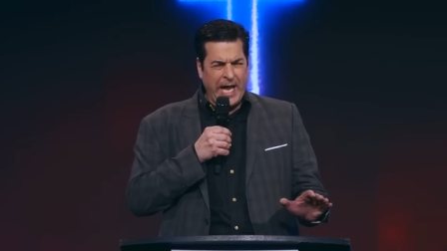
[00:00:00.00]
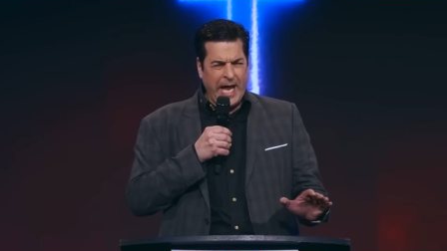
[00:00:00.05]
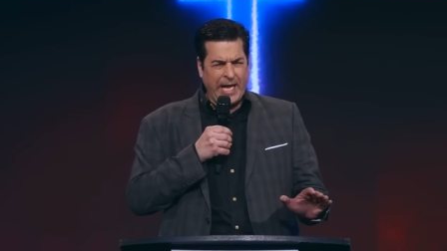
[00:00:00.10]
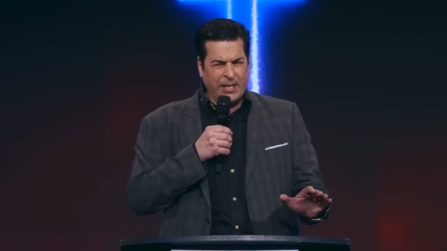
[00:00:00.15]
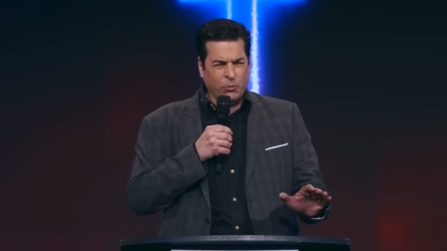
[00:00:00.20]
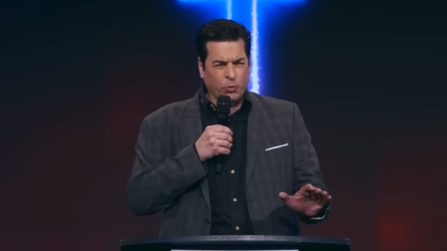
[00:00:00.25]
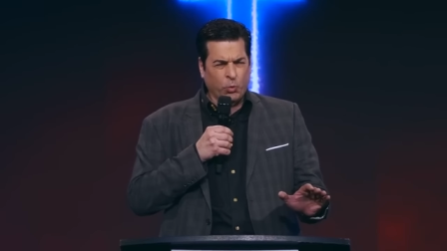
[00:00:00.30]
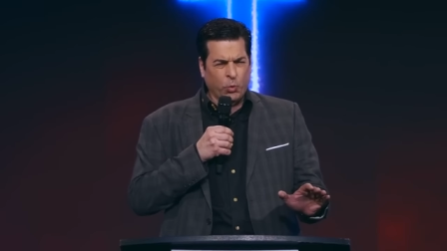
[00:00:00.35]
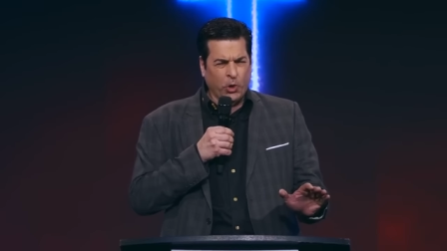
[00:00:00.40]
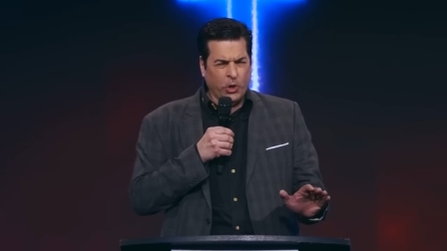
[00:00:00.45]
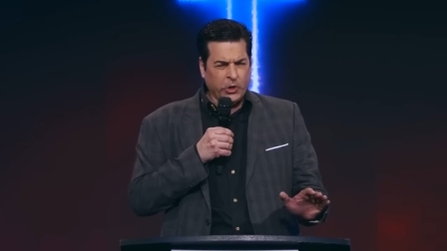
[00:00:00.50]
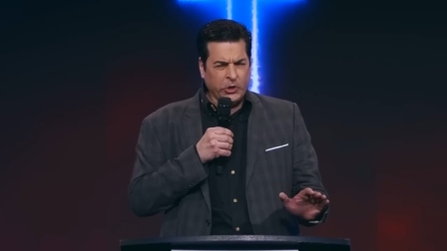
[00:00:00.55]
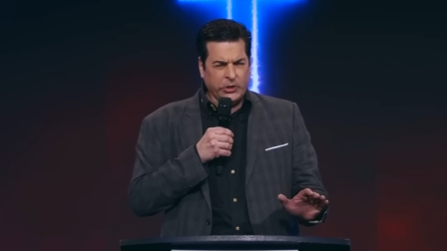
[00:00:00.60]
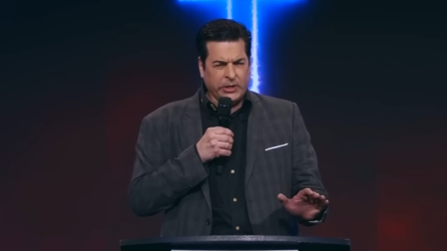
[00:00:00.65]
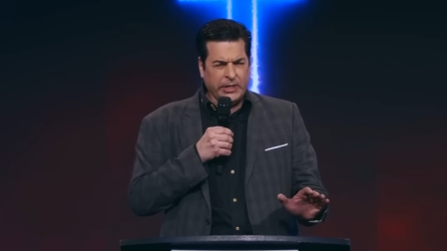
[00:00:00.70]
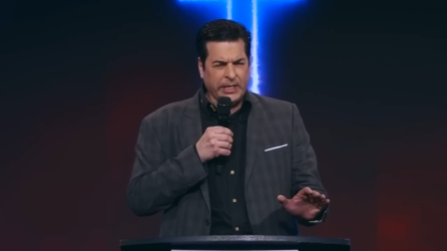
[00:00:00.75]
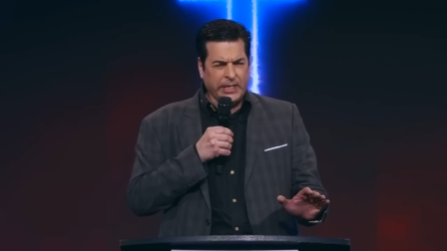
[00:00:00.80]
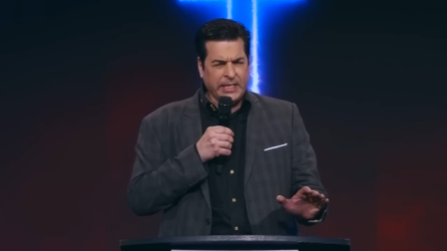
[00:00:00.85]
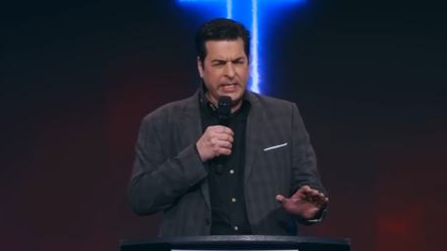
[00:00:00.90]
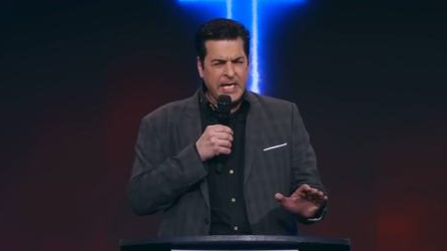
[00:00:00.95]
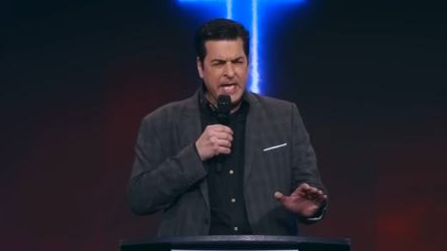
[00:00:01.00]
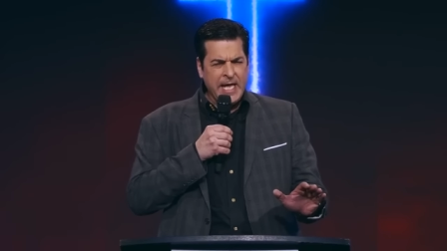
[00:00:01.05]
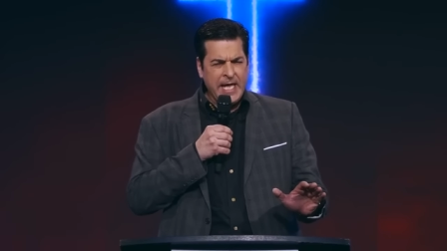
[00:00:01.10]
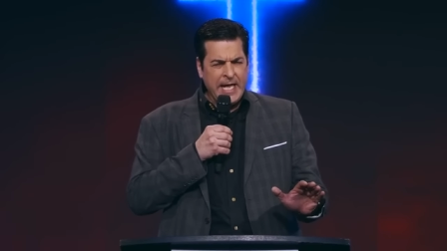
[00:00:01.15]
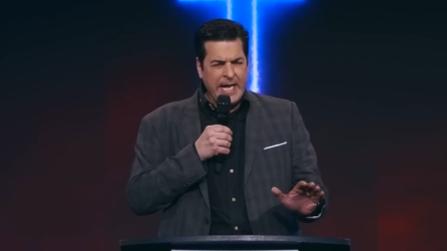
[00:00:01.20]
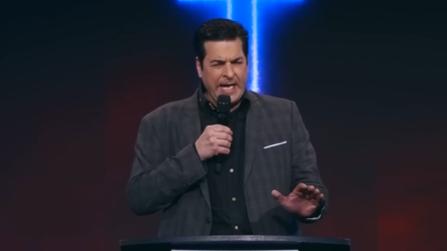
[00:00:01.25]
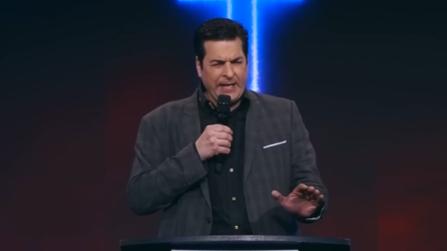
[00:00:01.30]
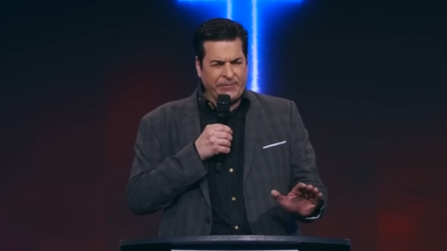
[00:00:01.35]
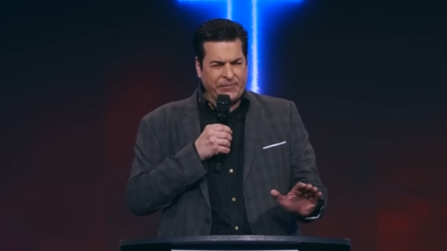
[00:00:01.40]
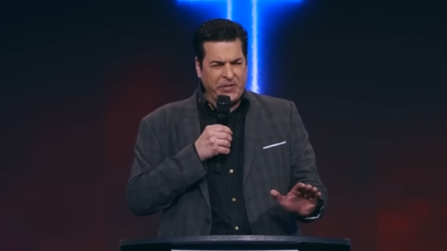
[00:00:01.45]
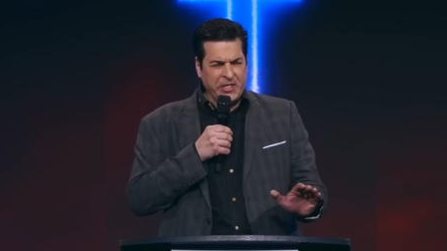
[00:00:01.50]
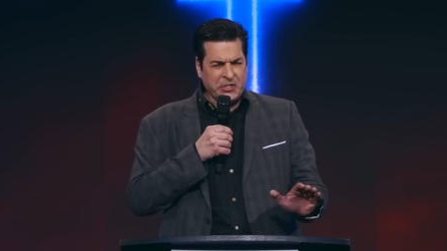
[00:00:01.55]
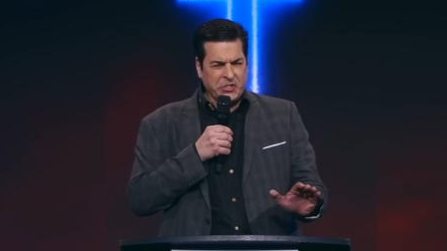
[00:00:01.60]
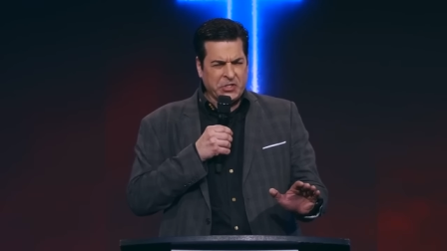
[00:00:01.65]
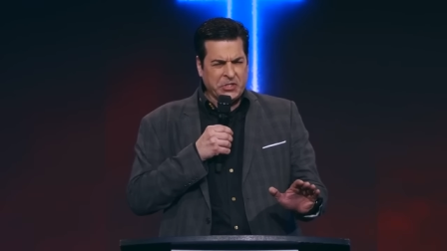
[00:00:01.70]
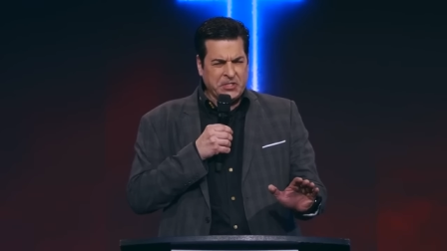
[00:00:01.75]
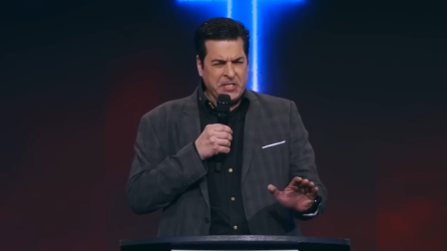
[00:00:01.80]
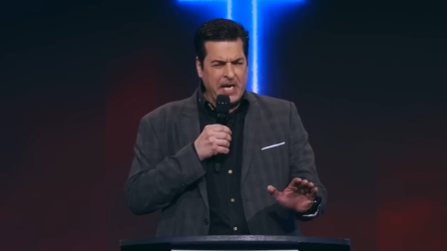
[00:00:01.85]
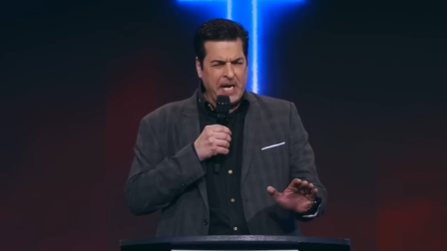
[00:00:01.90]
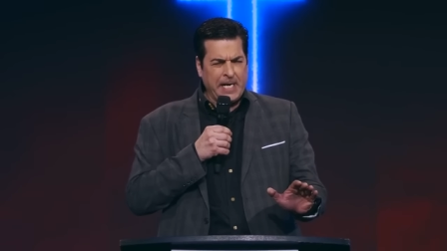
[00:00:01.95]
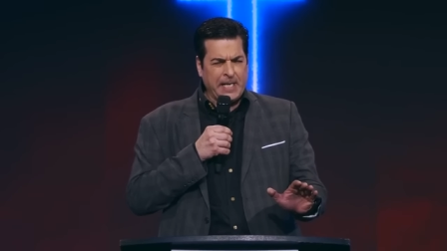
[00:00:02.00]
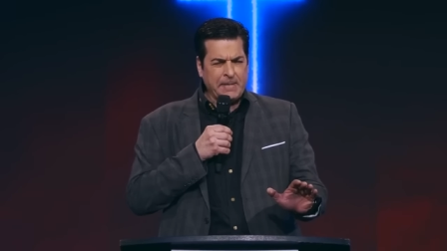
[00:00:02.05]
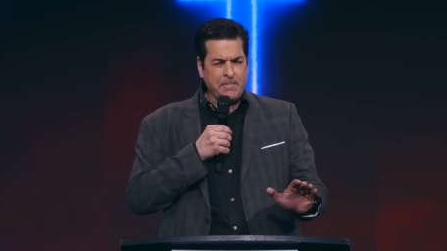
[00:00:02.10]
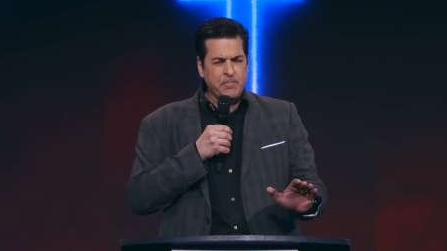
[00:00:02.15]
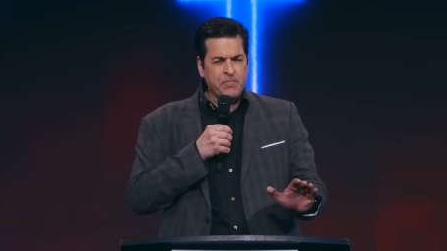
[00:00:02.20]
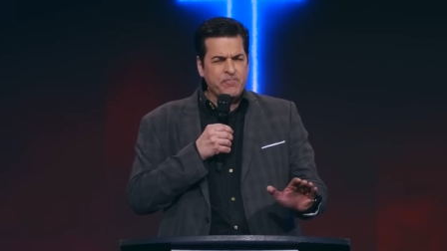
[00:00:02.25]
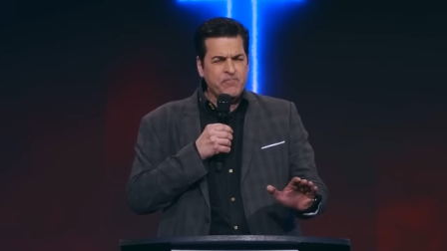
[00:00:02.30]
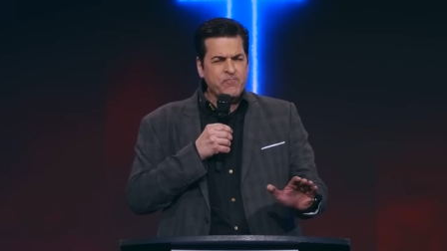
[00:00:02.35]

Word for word: and working at this time.